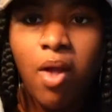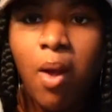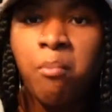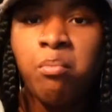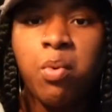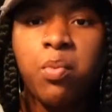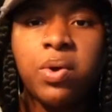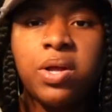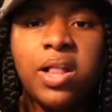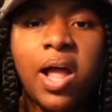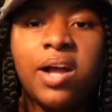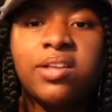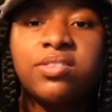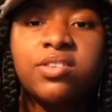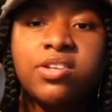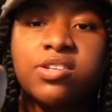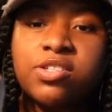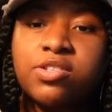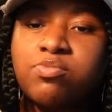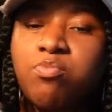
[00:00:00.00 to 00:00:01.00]
But we like
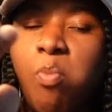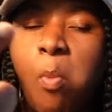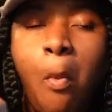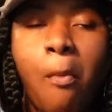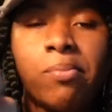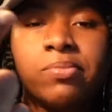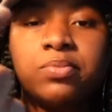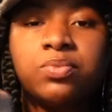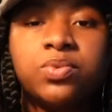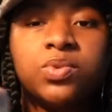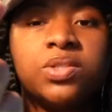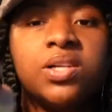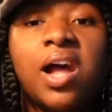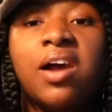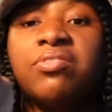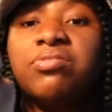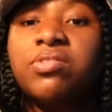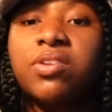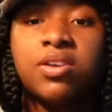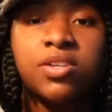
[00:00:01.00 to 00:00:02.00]
this. We
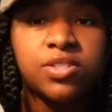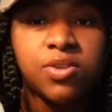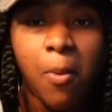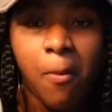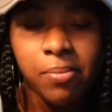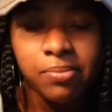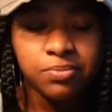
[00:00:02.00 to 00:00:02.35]
like this.